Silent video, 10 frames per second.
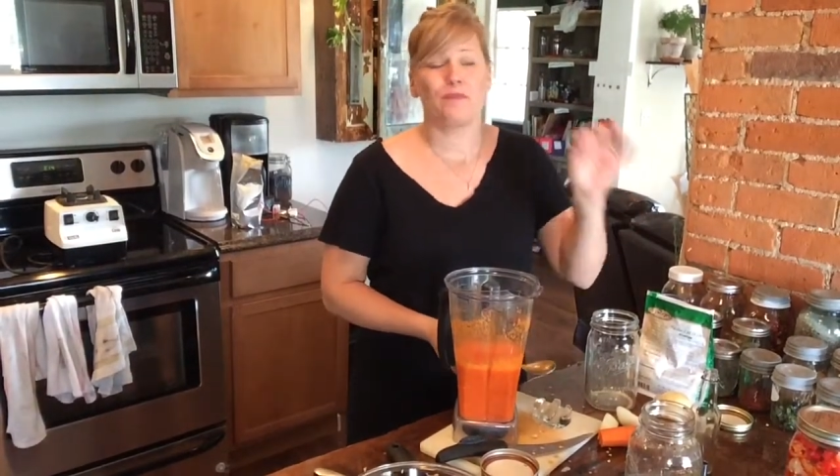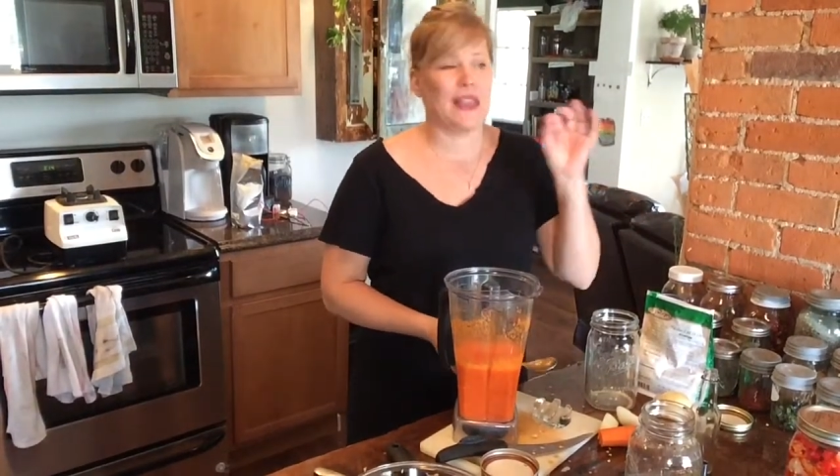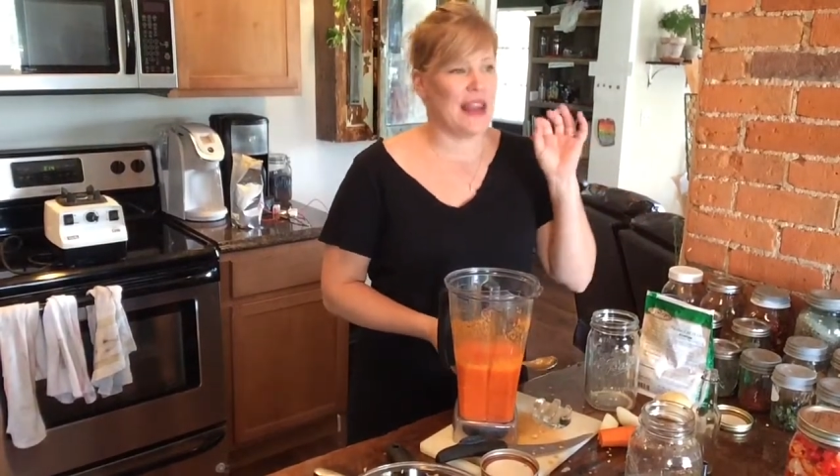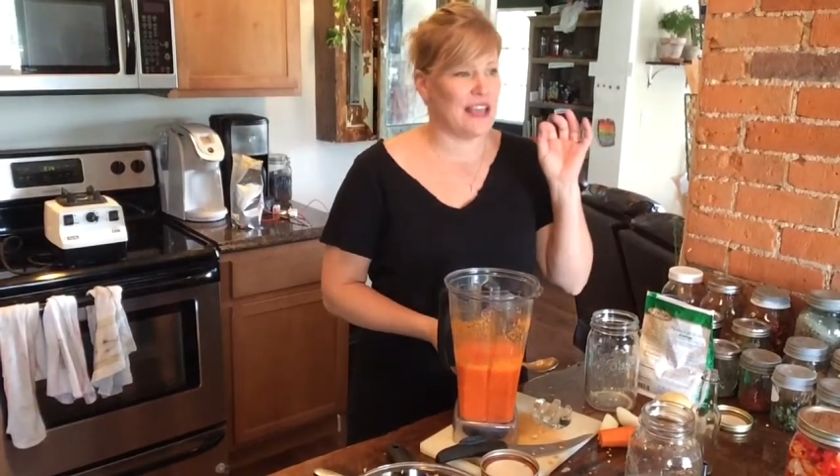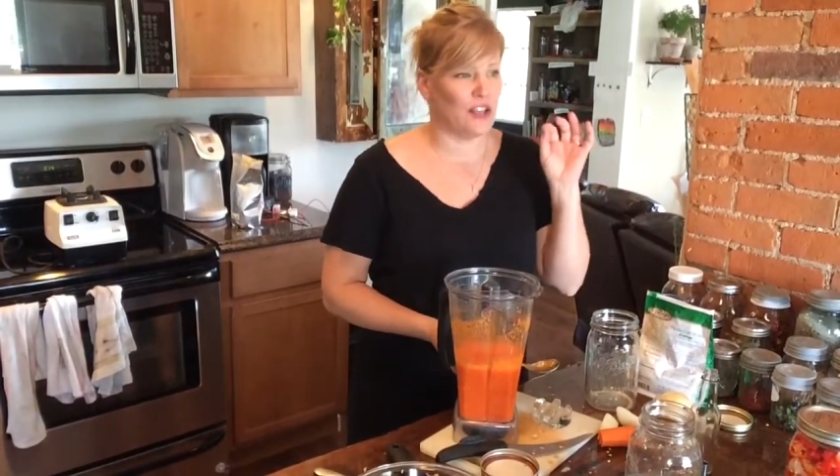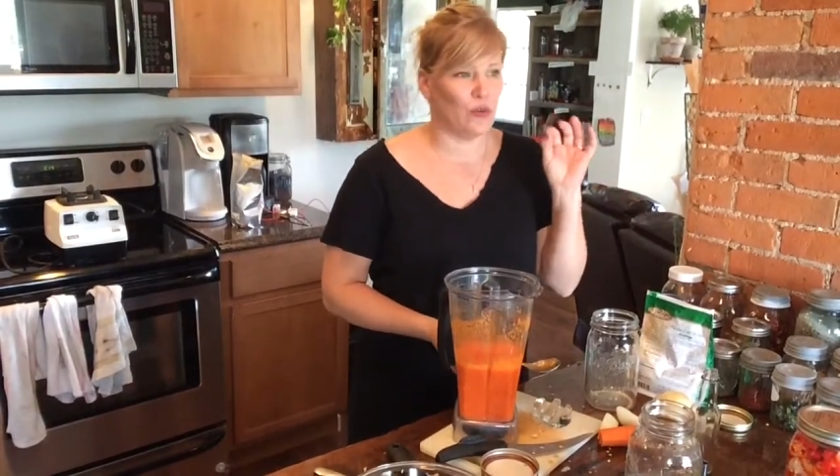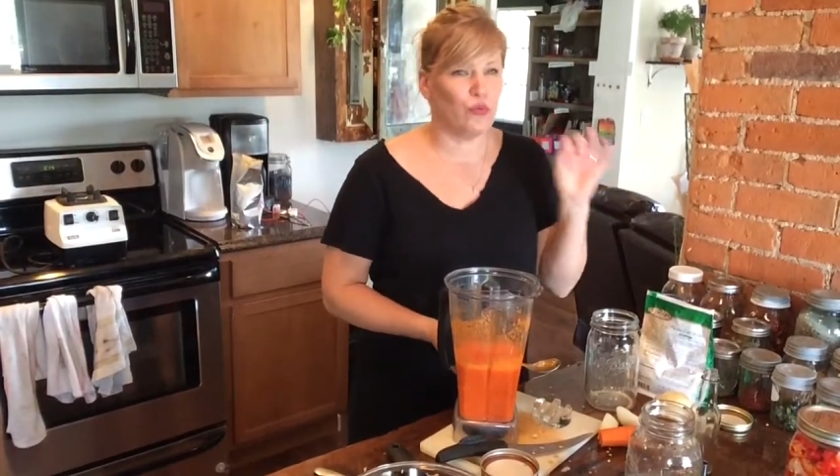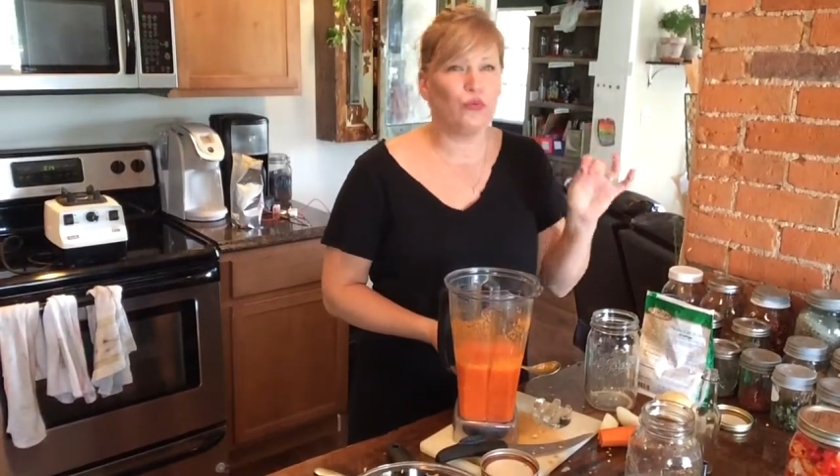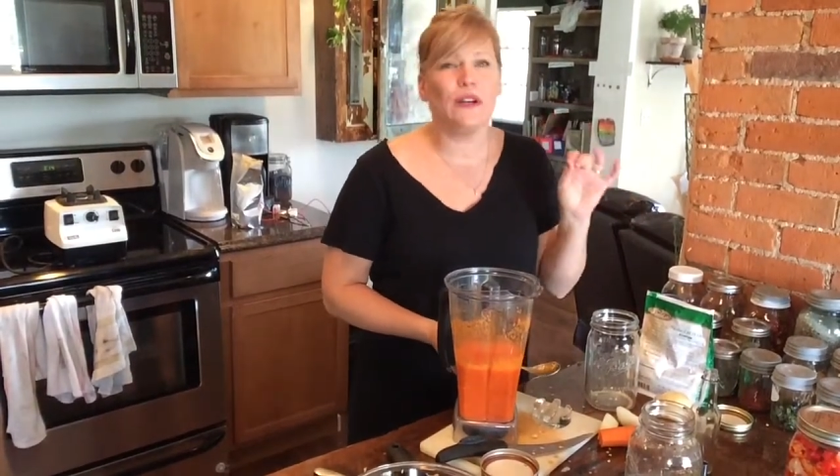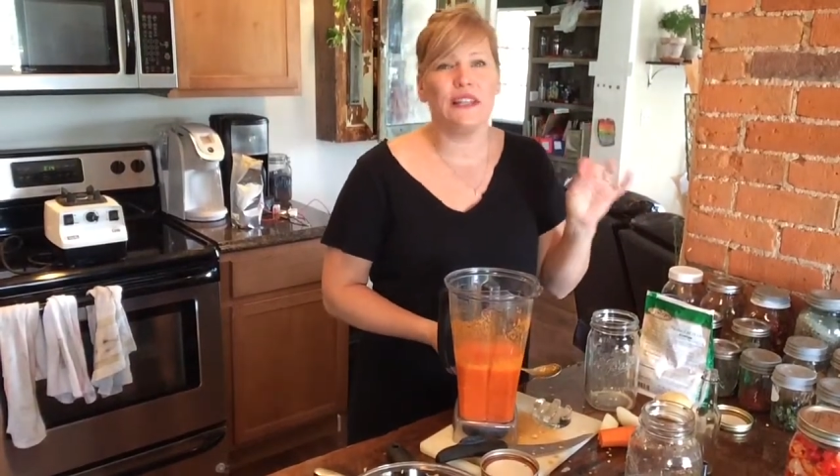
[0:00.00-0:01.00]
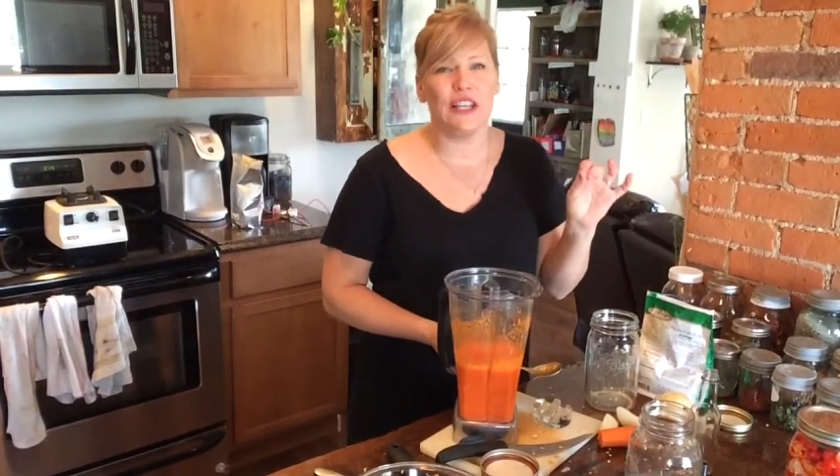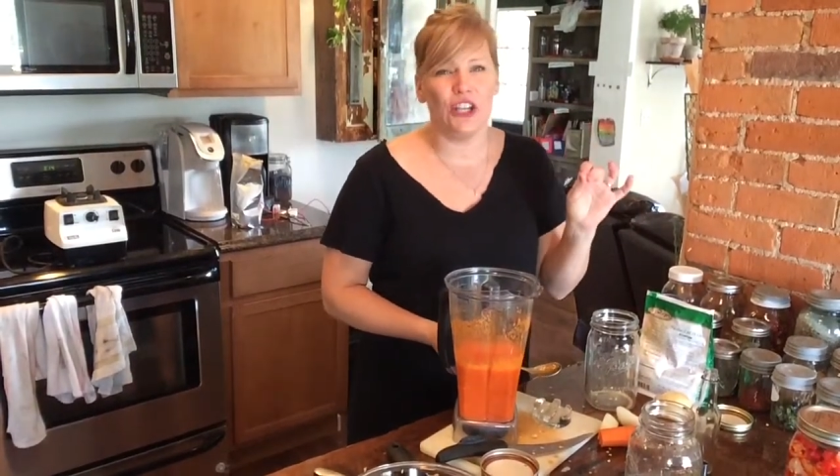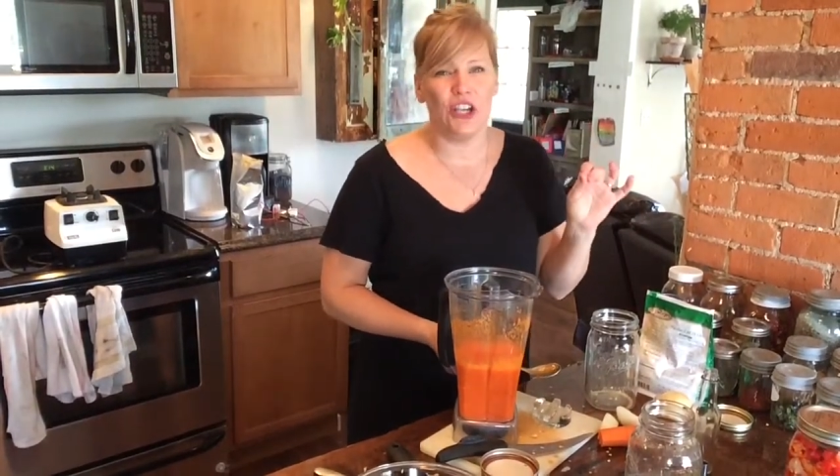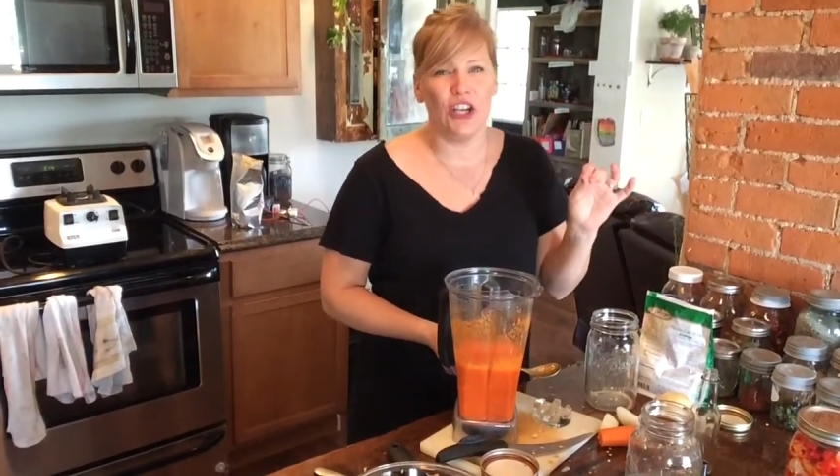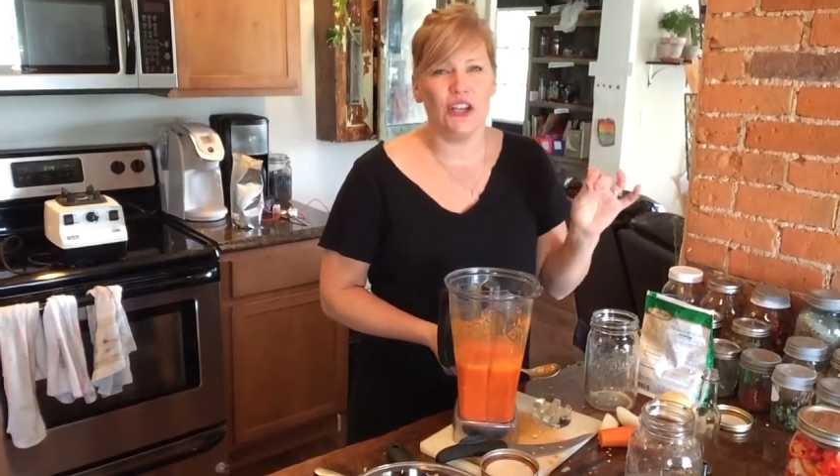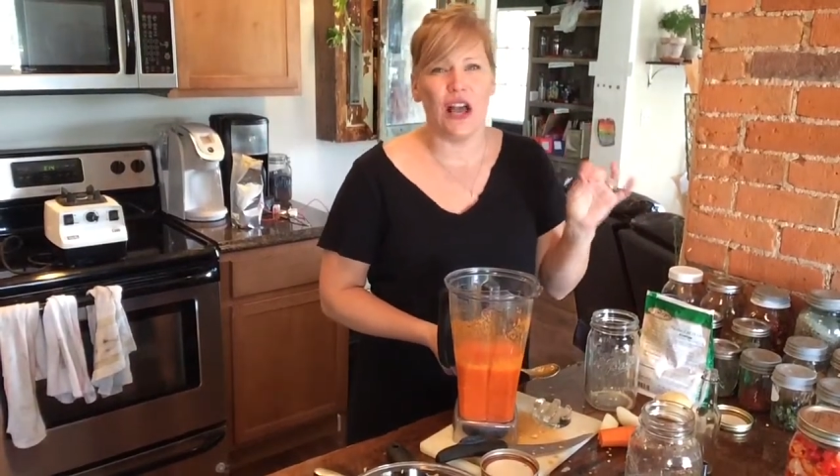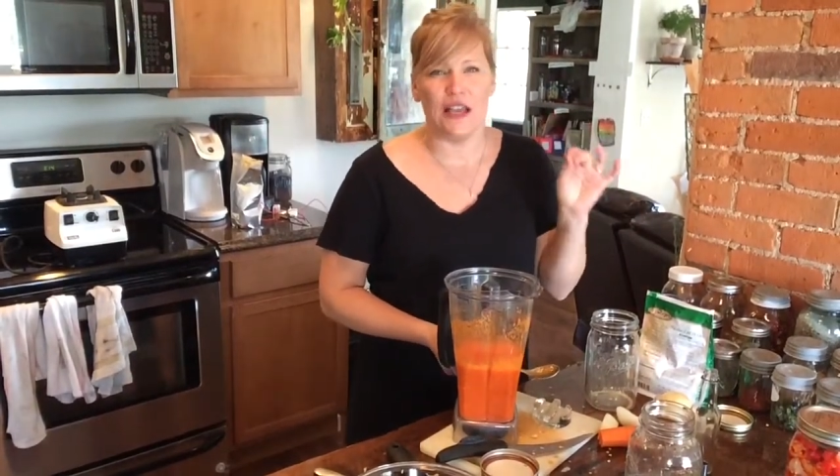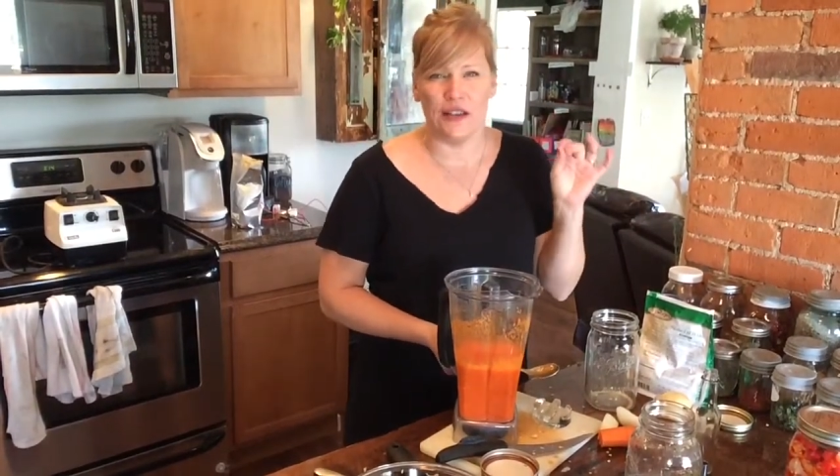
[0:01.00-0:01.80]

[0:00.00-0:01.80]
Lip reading: It has a really good